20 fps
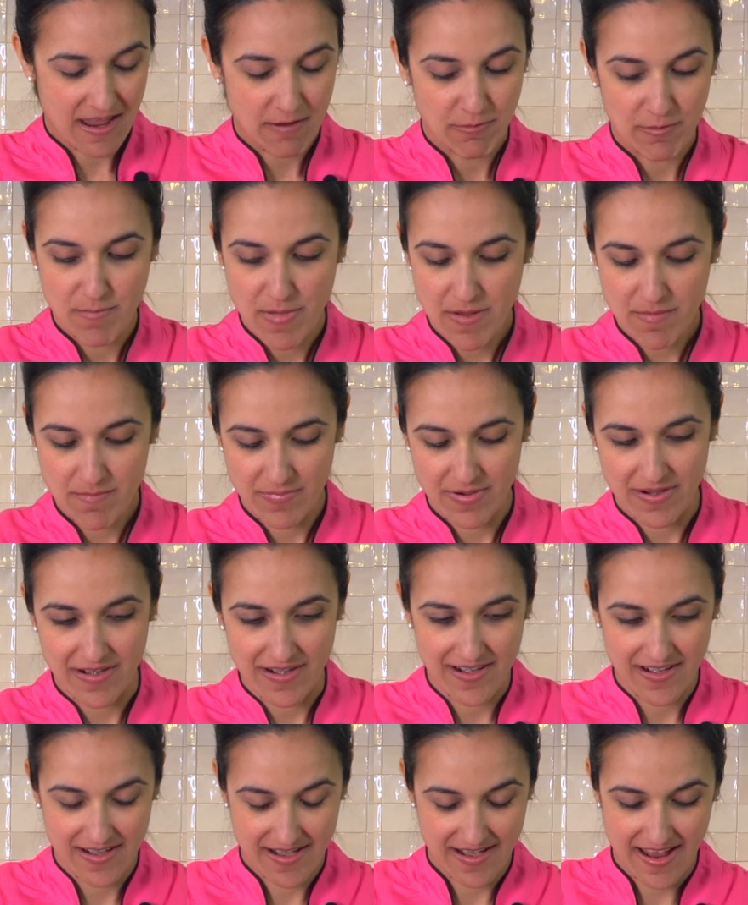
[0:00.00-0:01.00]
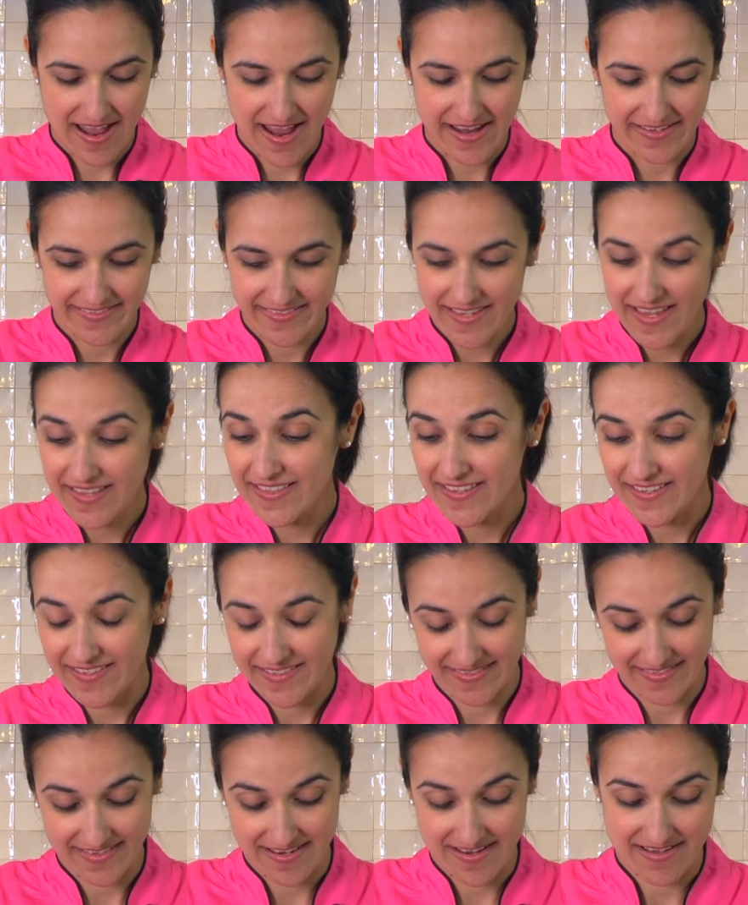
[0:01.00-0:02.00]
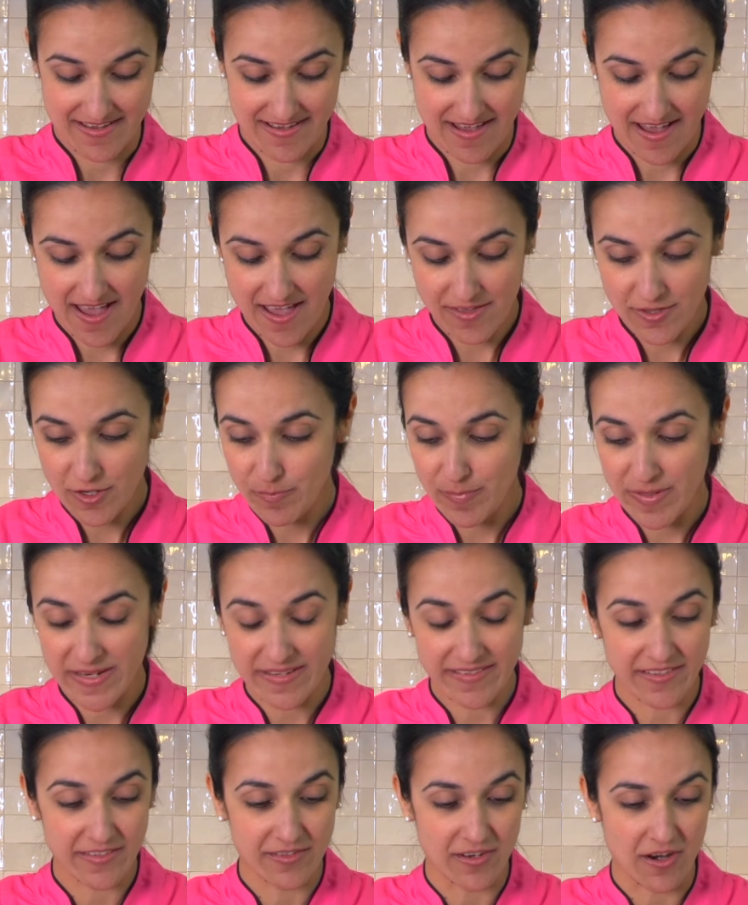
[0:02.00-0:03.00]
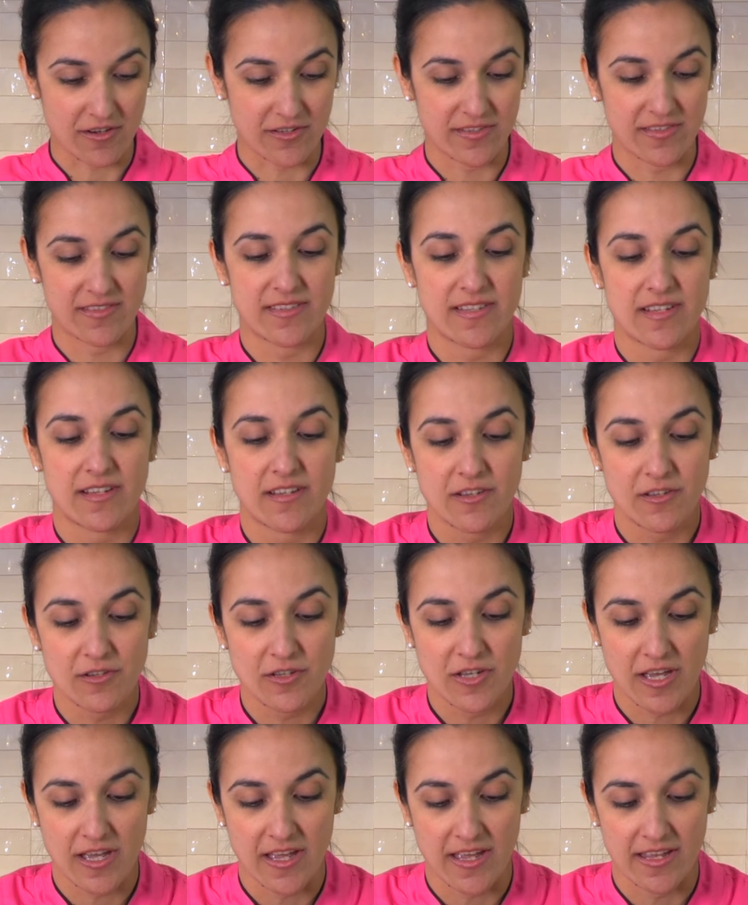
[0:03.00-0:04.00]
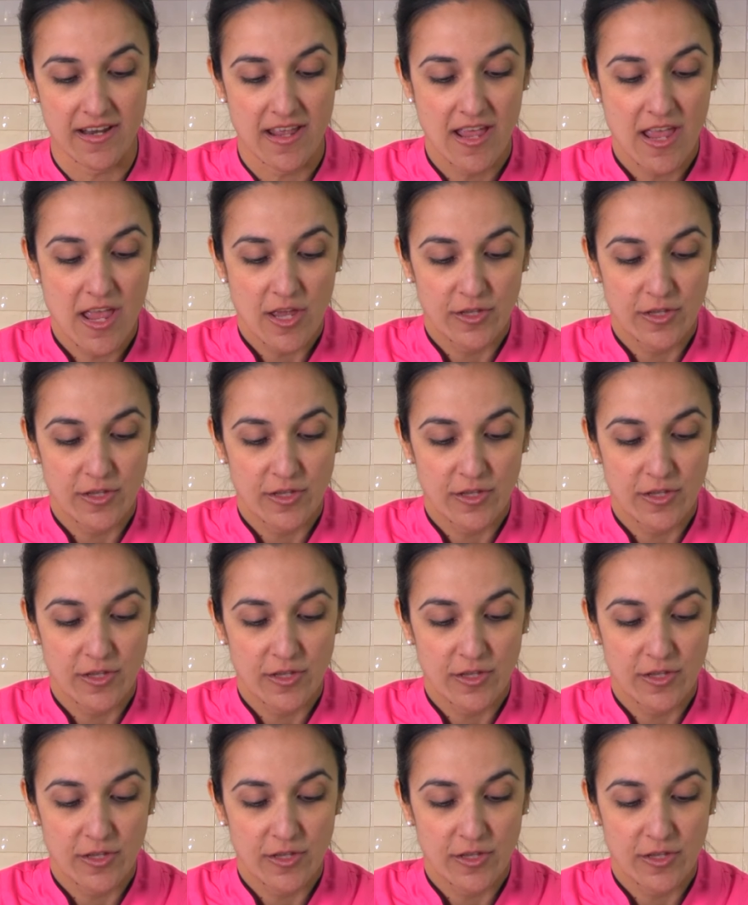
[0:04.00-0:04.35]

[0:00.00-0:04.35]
now remember, I said these other pieces are still good.